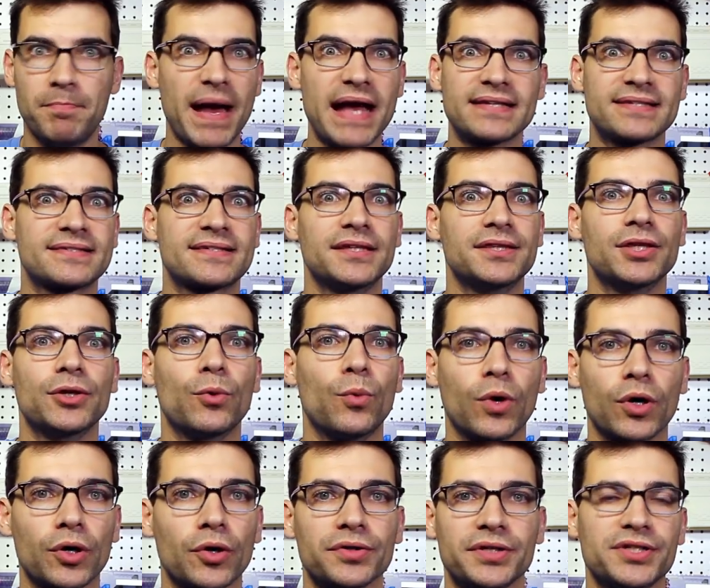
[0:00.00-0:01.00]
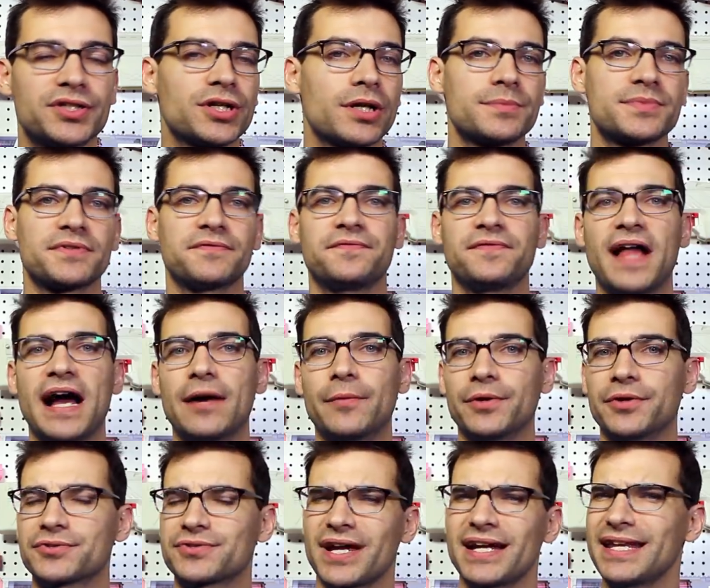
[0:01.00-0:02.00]
best in the world in terms of
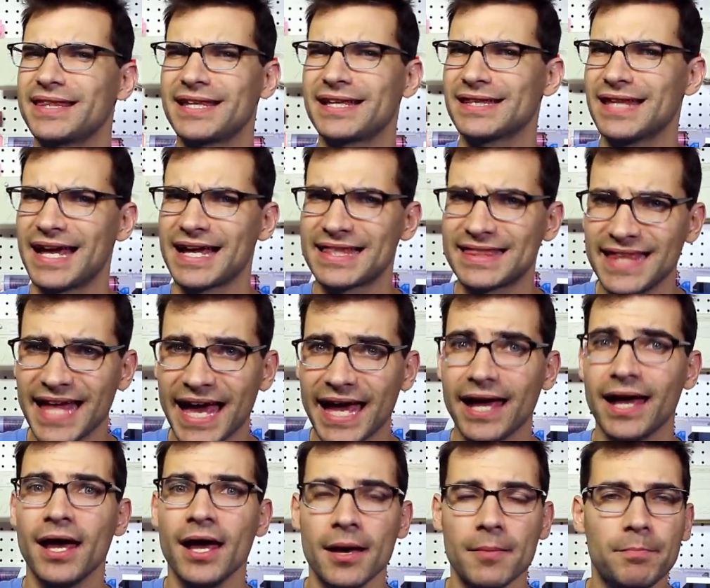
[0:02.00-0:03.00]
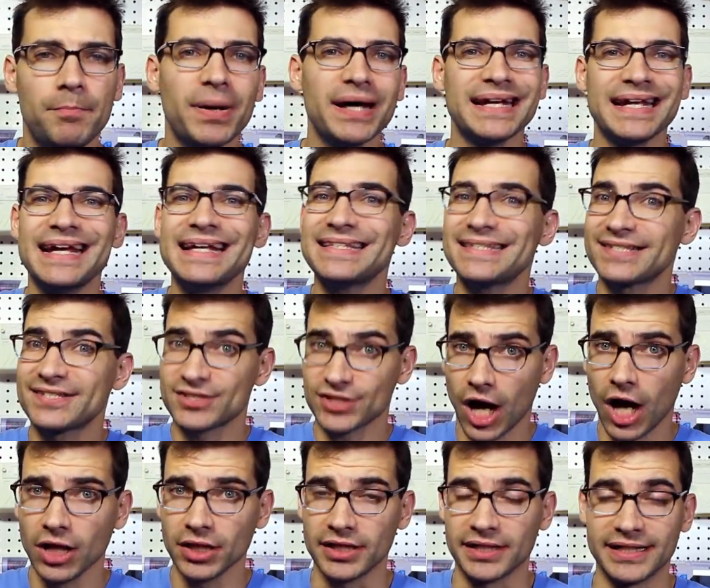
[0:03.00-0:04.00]
flywheelers or anything like that, but it's
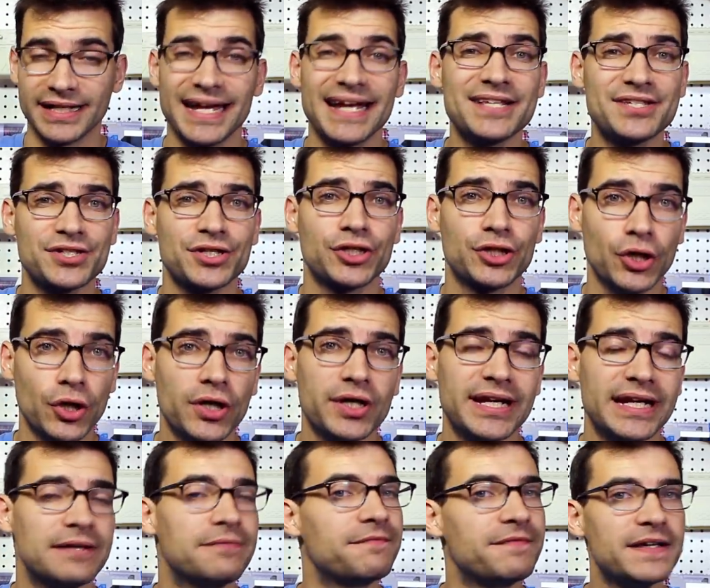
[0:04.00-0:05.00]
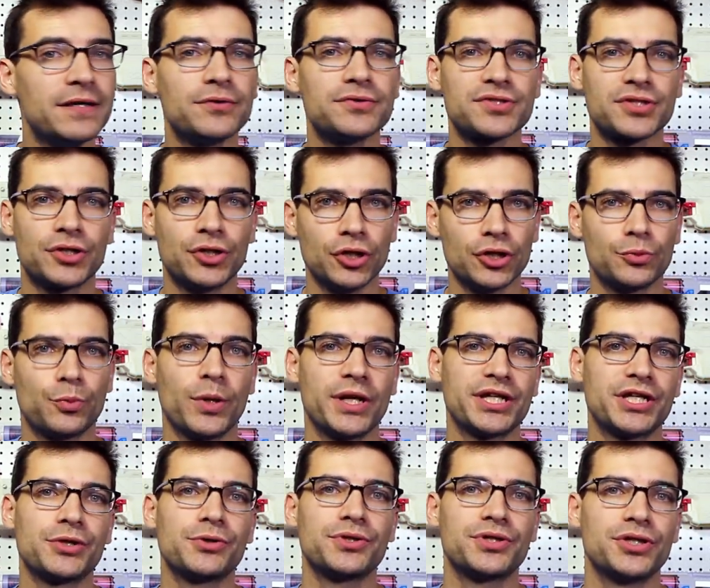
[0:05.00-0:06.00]
solid. It's good, it feels good
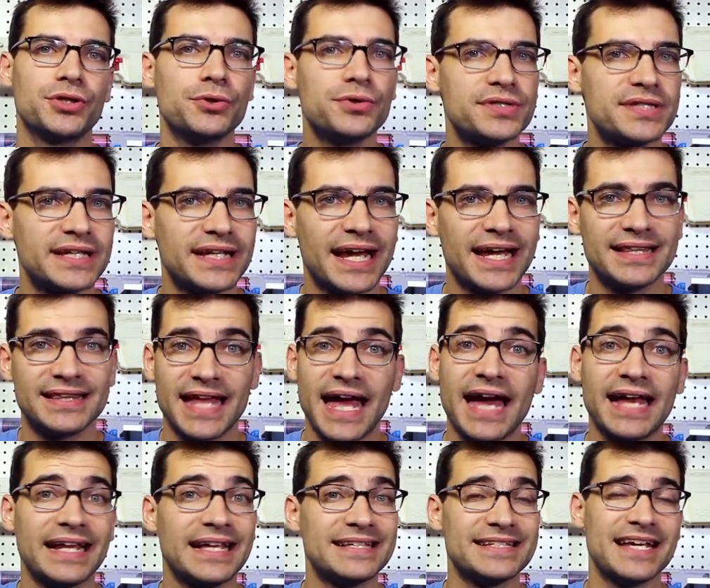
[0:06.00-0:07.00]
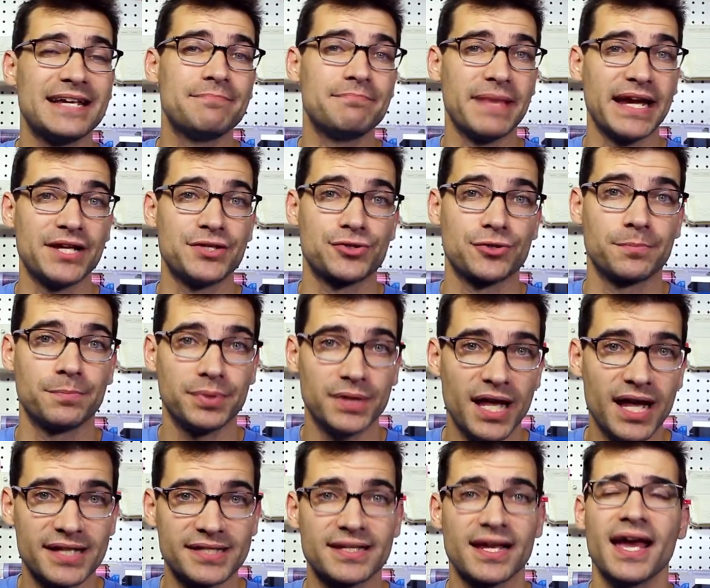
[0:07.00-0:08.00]
when you use it, and that is a major
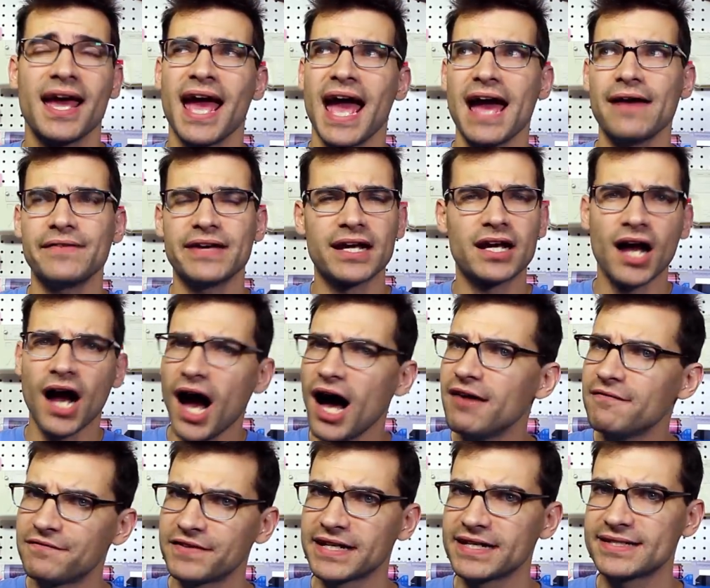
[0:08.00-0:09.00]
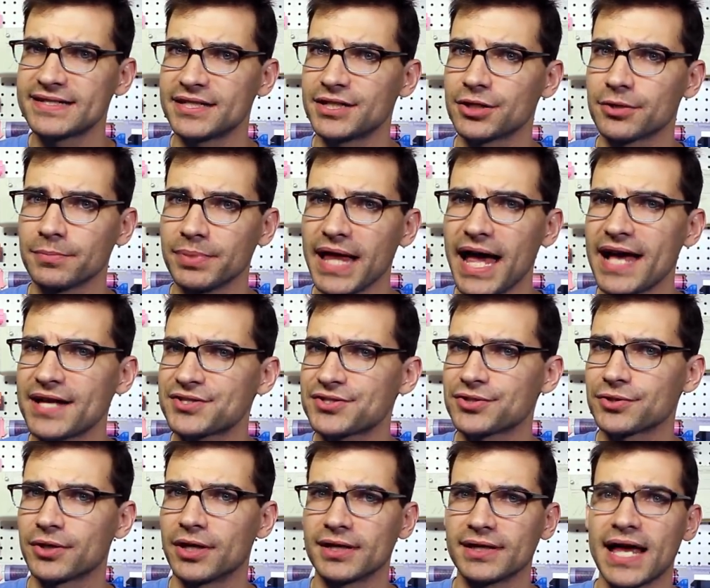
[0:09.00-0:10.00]
plus. Having confidence in your
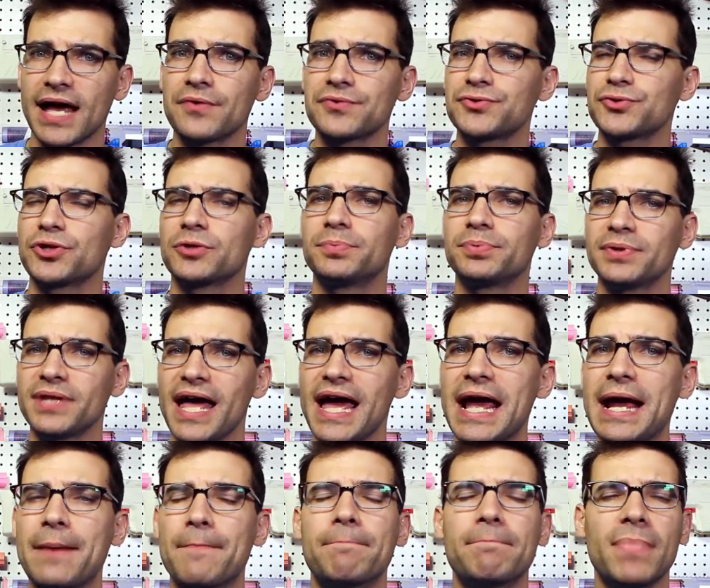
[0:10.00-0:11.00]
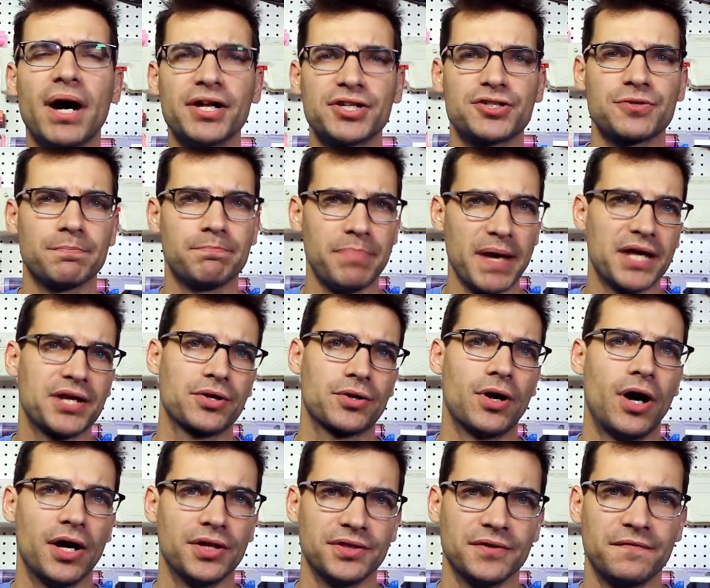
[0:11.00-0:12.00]
blaster allows you to play much
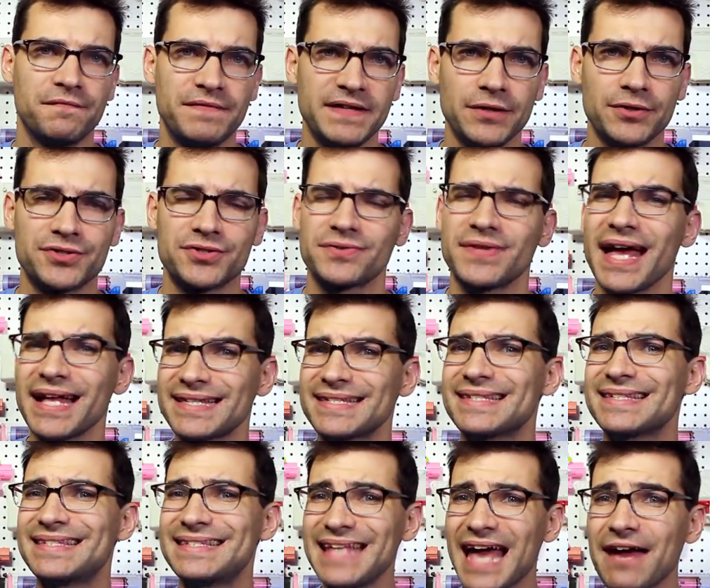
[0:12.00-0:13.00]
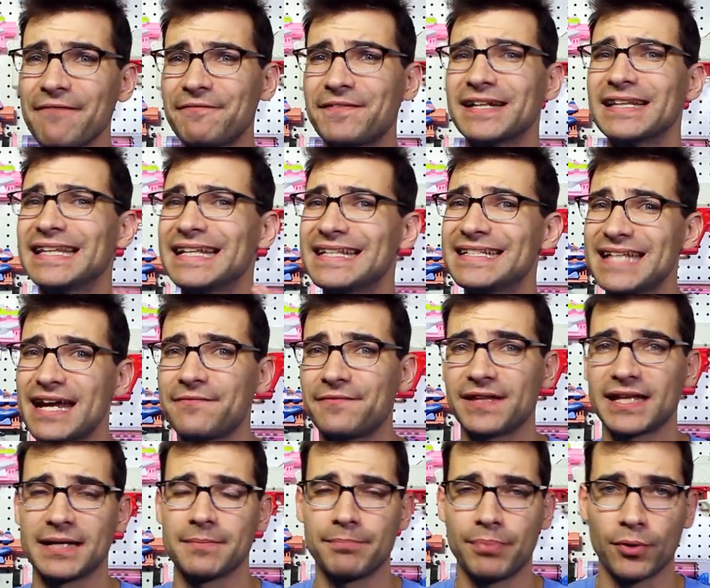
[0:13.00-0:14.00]
better on the field. So that's definitely,
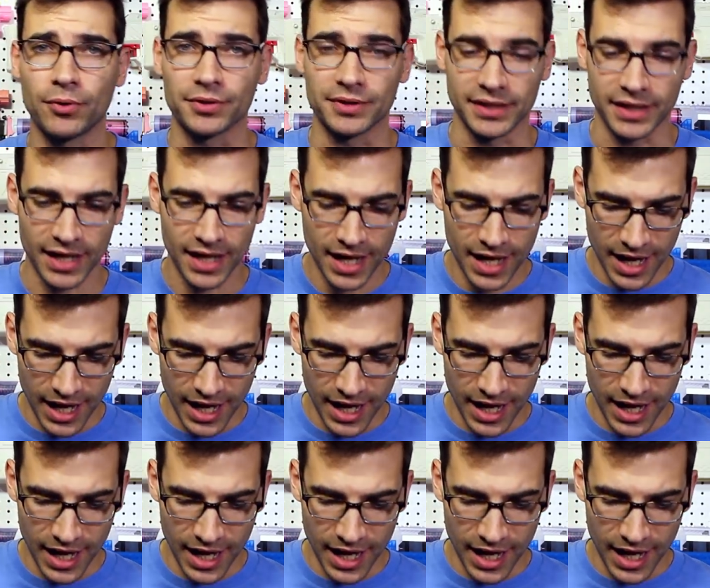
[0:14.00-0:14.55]
definitely important.